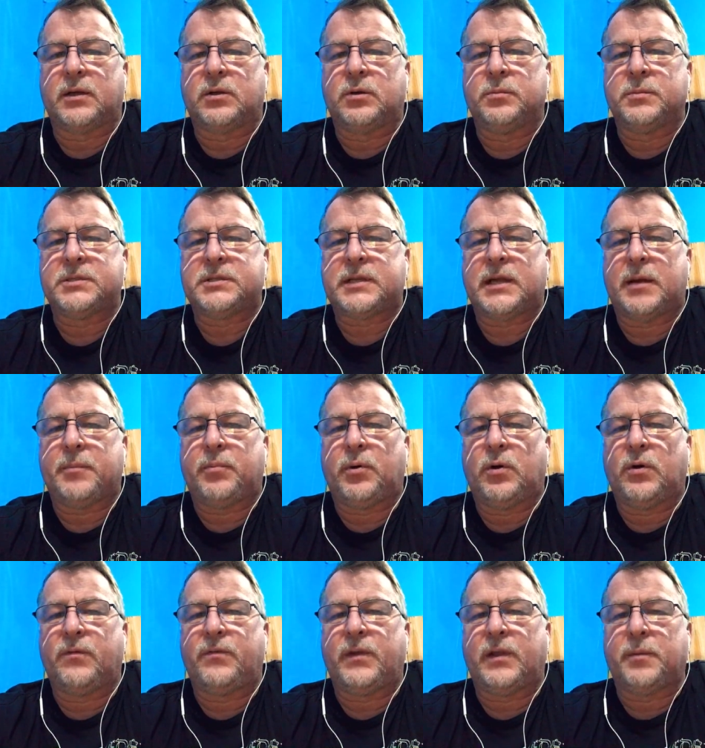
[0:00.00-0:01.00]

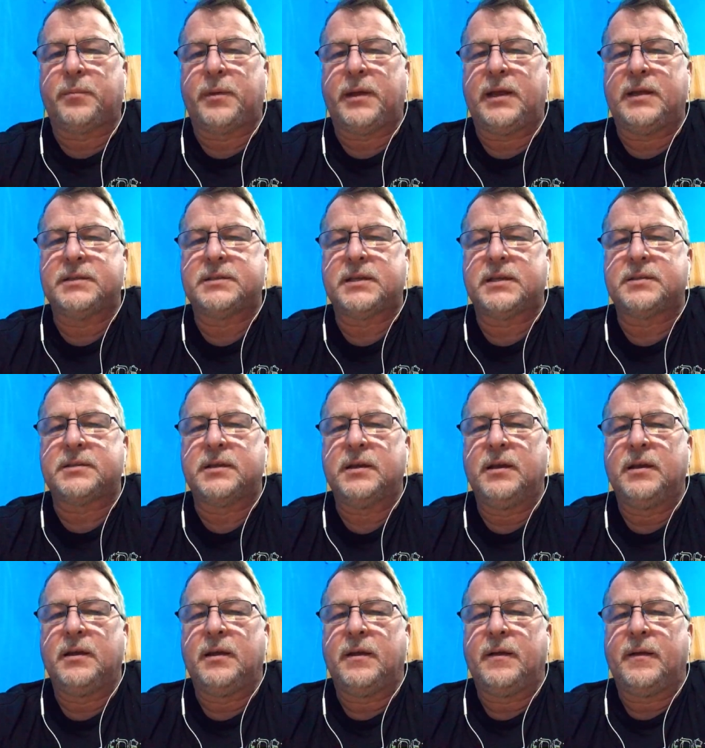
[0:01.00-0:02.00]
Kumastapo Philippines says,
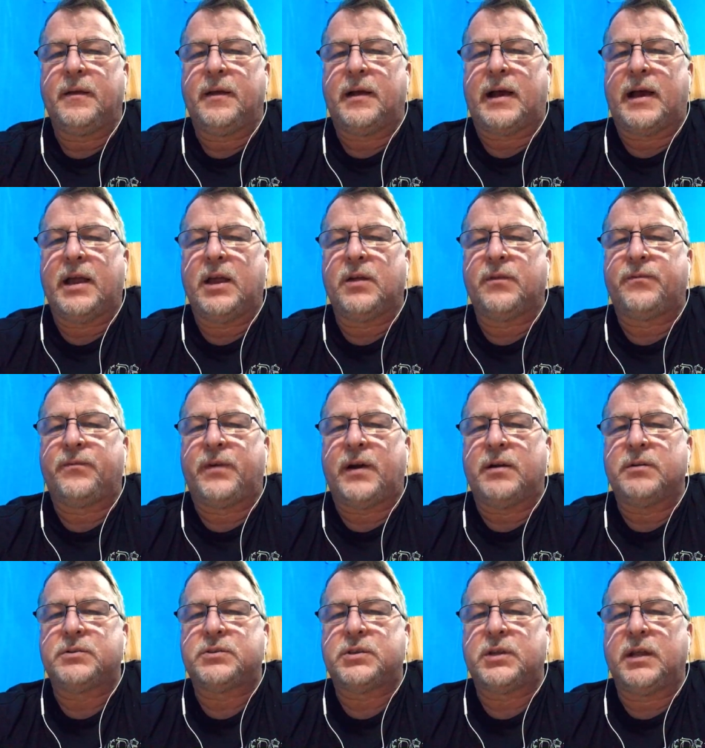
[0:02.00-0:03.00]
I hear
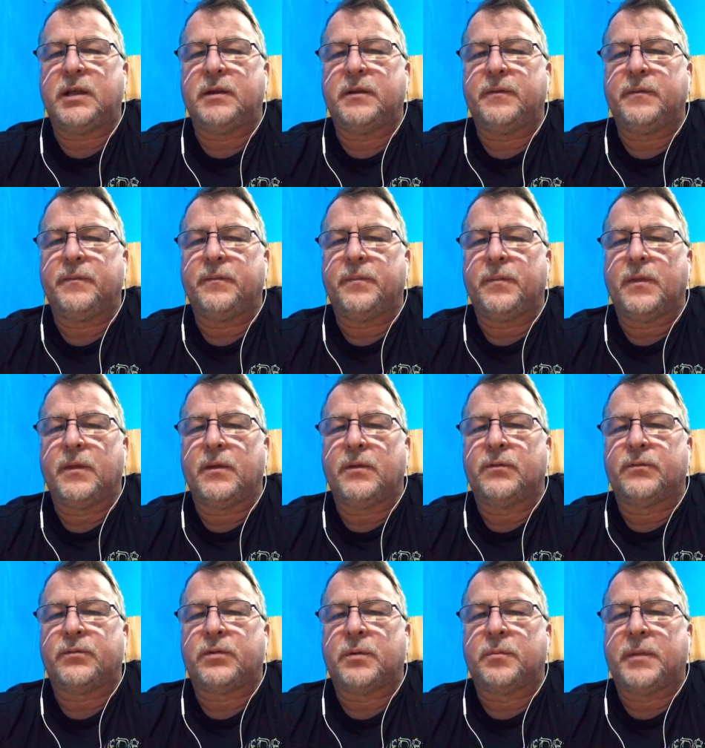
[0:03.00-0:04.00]
Fauci
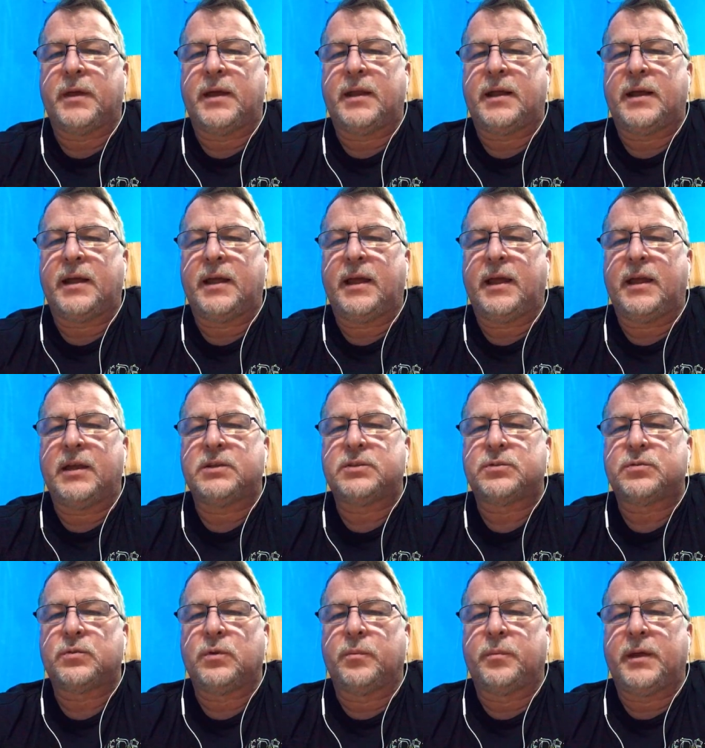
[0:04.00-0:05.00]
from NIH
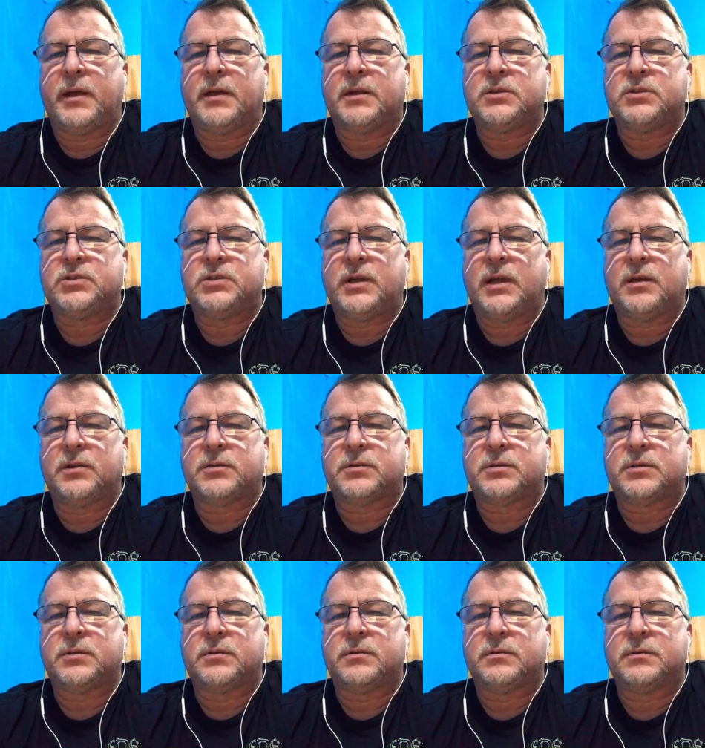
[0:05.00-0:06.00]
will be in jail
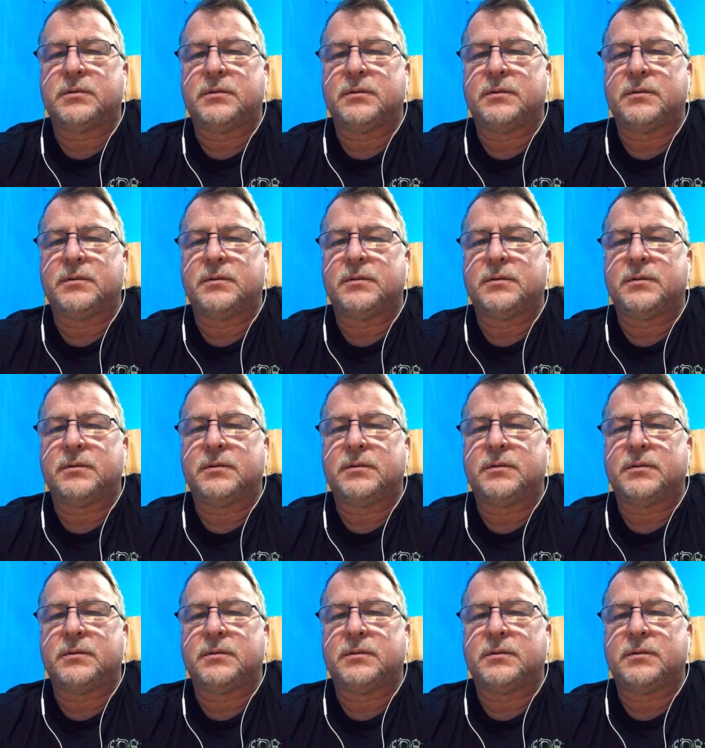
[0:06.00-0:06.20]
soon.